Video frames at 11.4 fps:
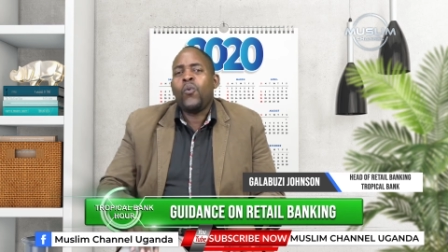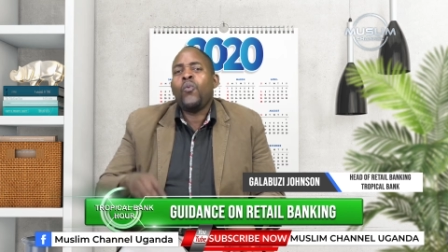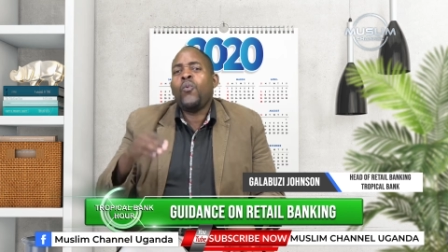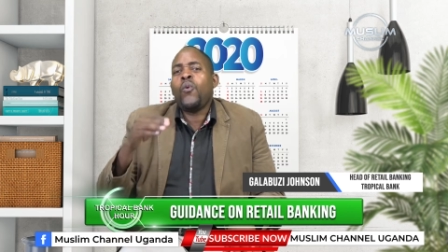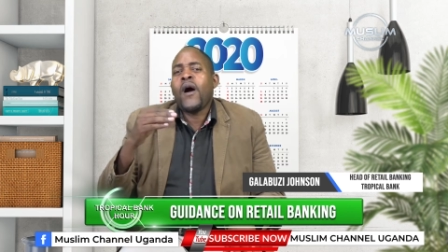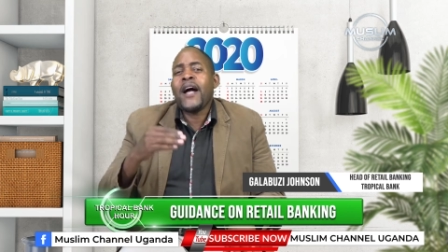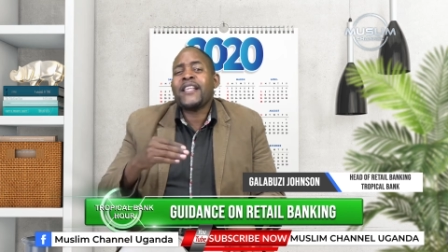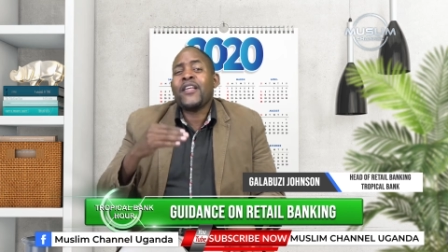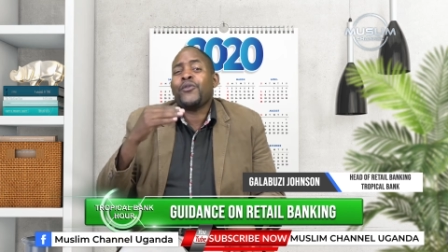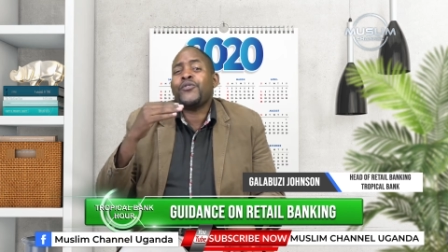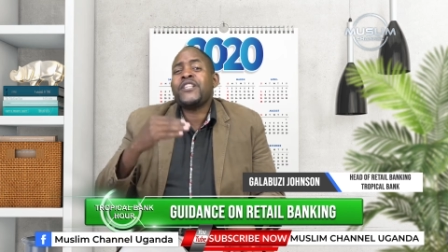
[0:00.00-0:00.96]
What
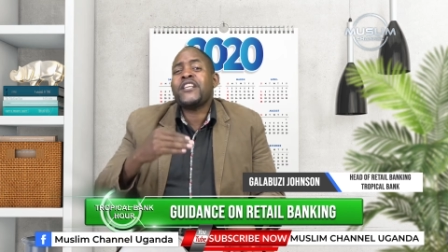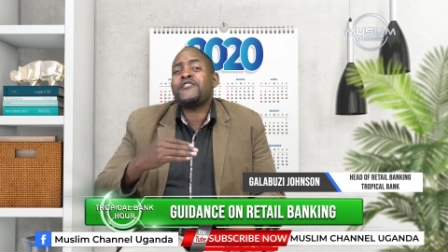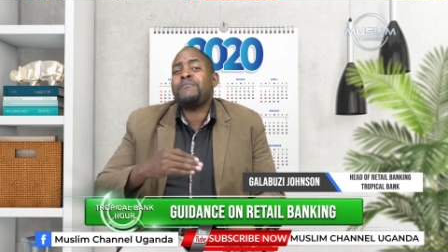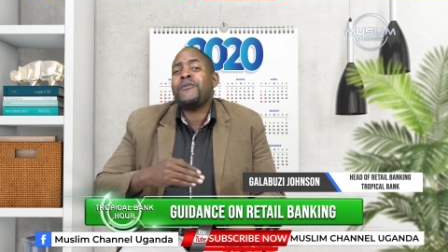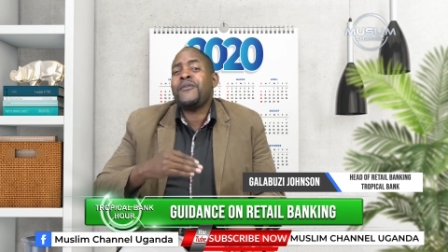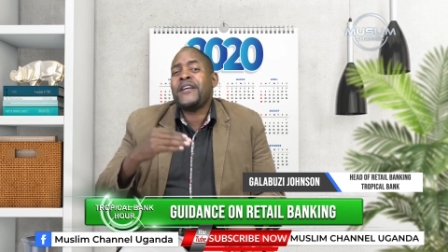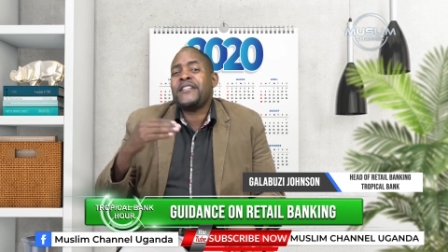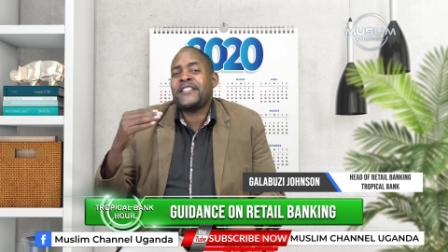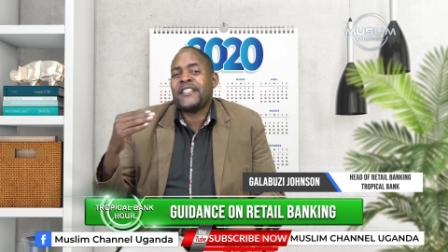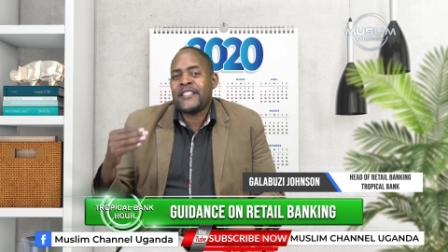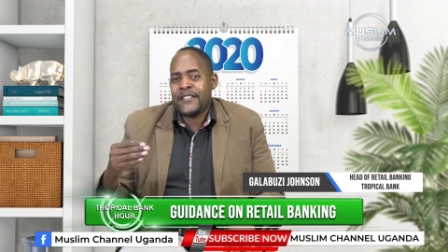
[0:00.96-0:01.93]
are those
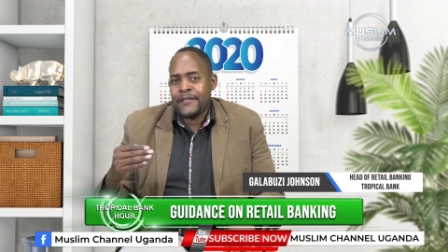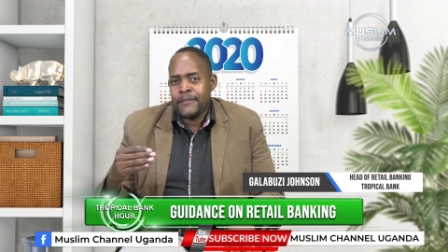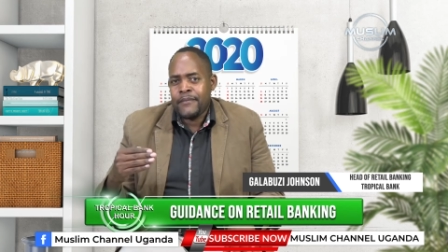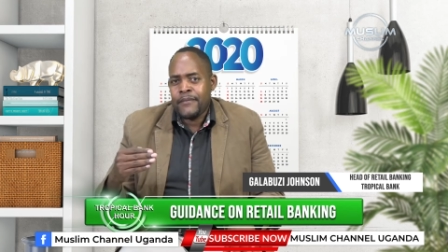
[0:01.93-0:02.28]
experiences